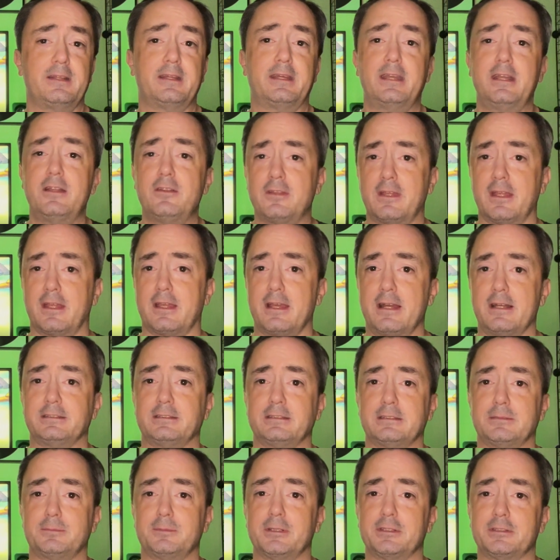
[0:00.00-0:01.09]
the kids get kind of
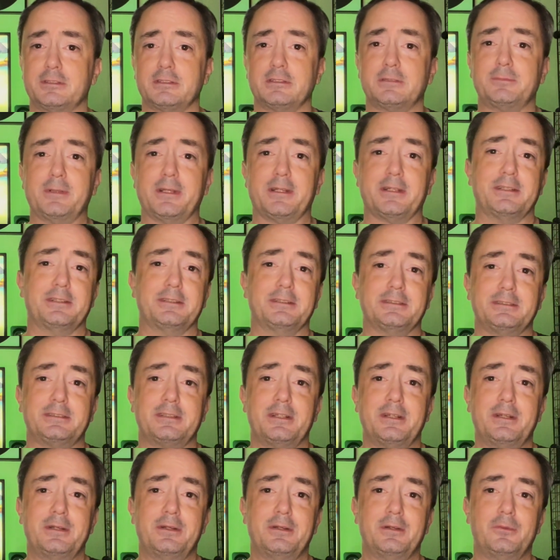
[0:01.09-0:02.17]
suspicious because,
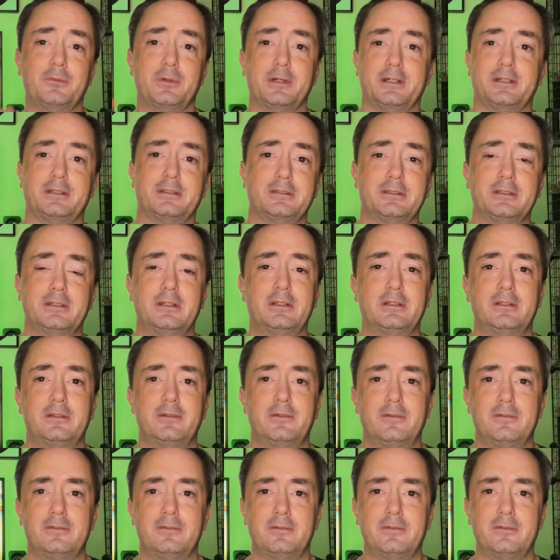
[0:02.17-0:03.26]
well,
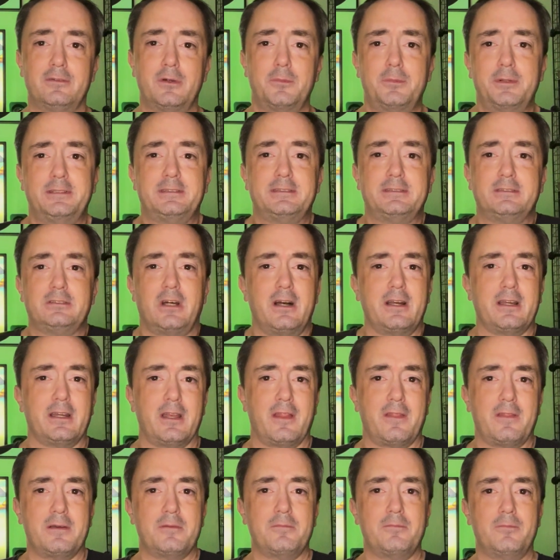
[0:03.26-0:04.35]
nobody's talking to
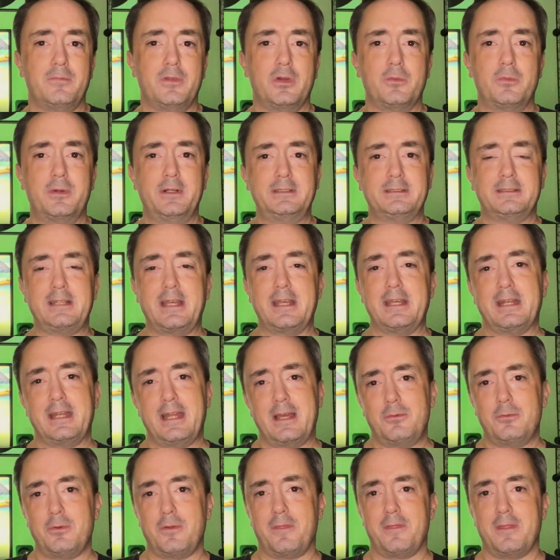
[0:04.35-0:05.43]
them. Nobody's hanging
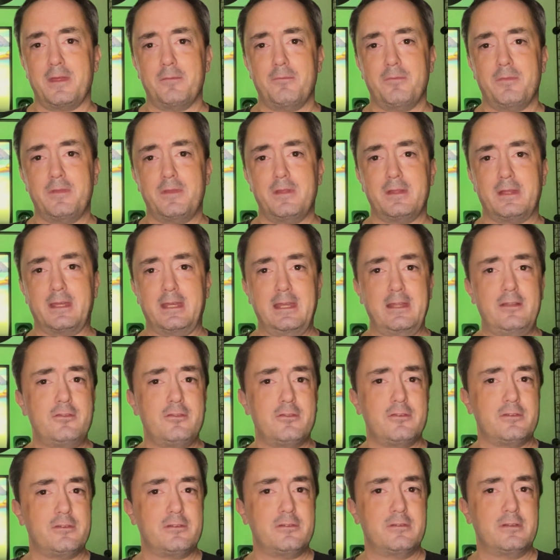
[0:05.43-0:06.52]
out with them. The kids
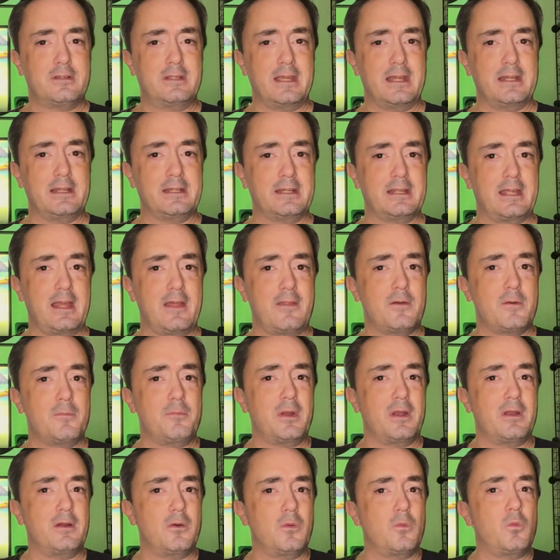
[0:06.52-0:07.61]
are getting together,
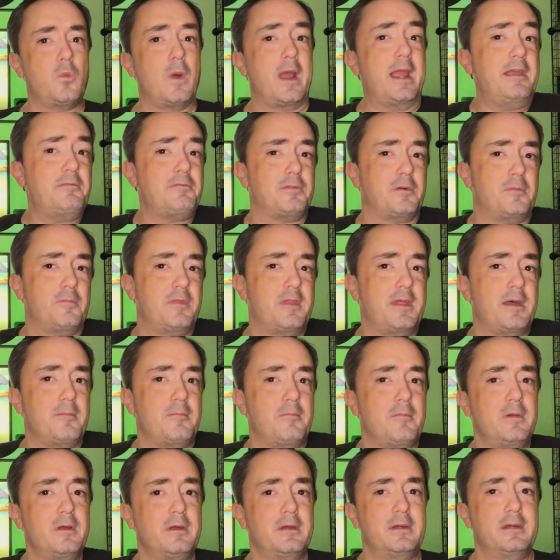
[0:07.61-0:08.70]
but away from
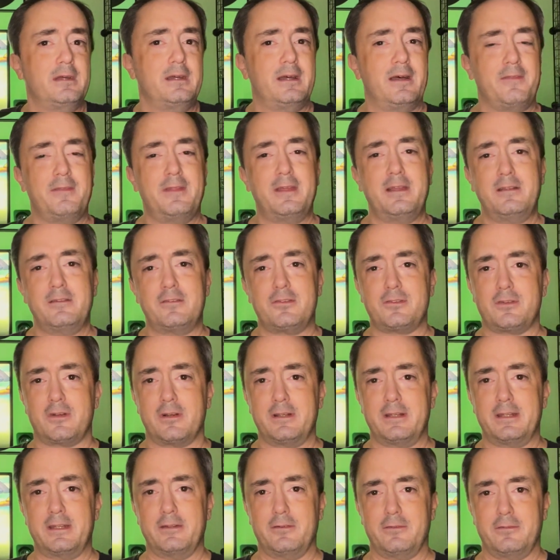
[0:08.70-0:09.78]
them. And they start
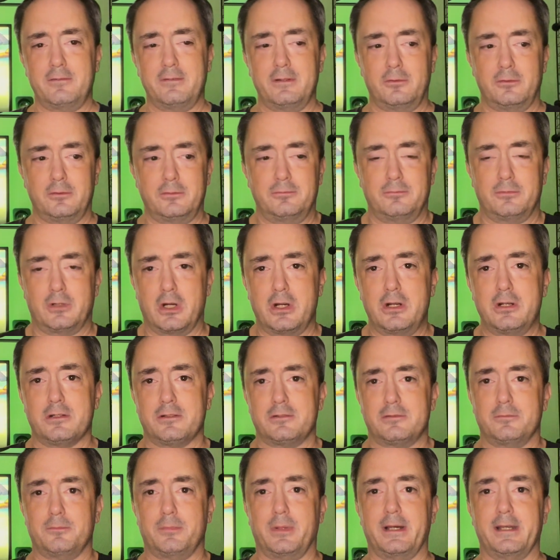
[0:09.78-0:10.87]
to get a little hurt
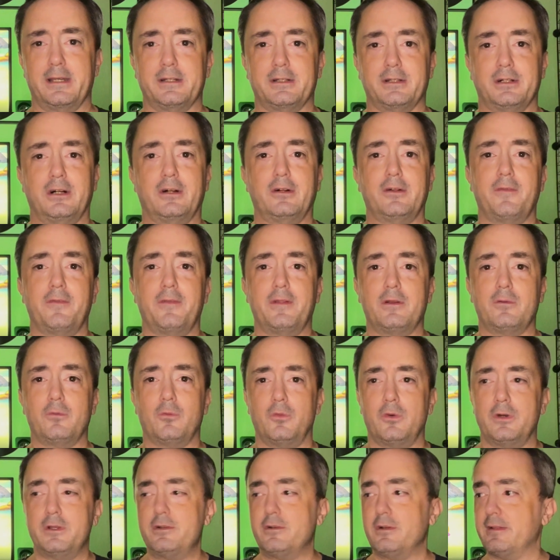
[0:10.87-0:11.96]
by it all. And they're
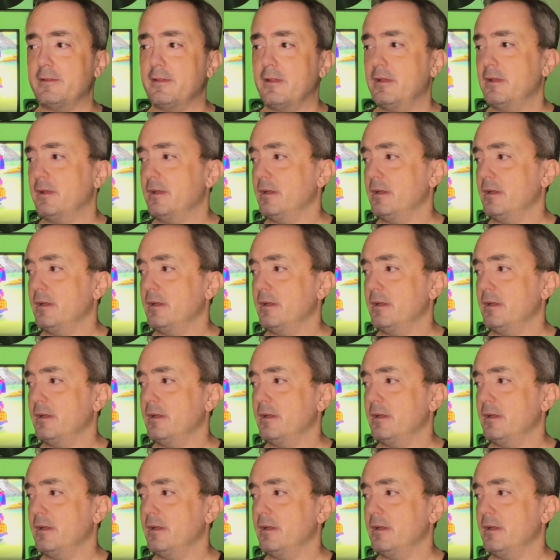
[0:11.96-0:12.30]
wondering,